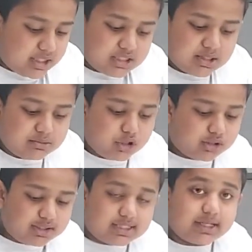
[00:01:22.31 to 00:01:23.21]
Some
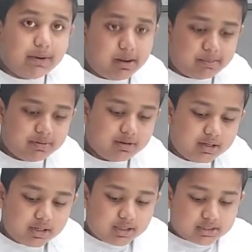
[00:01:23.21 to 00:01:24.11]
chocolate syrup,
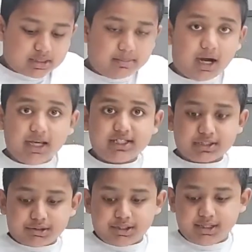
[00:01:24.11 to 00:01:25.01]
some
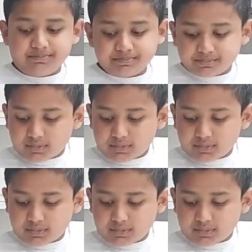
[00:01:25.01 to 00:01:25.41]
ice cream,